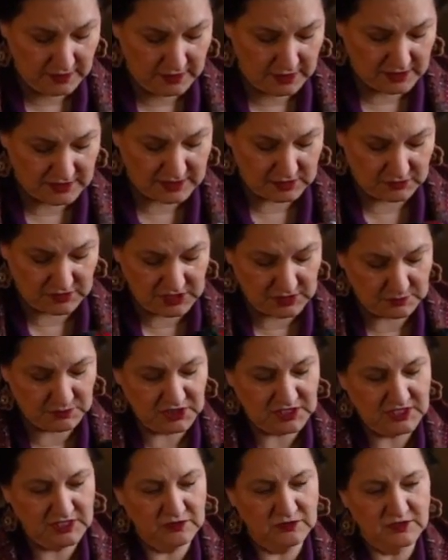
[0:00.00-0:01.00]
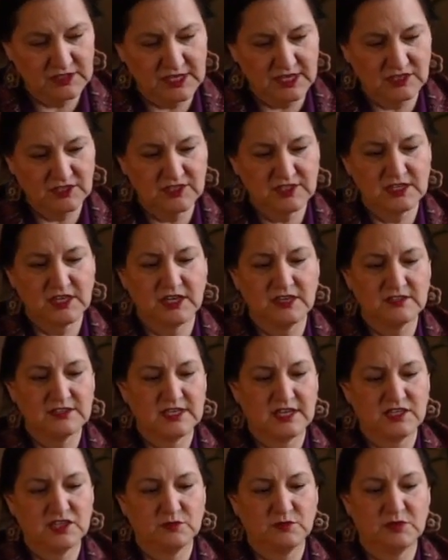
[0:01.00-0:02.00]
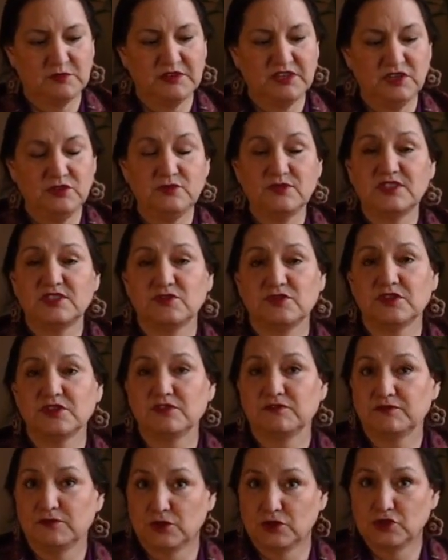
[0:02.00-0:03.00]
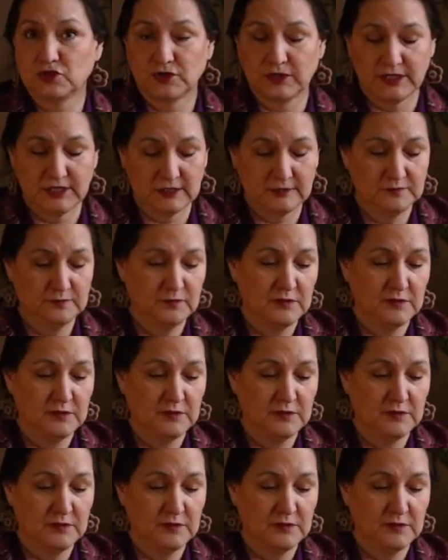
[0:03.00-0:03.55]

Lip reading: So this particular sash is the kind of sash that would have been used during the fur trade.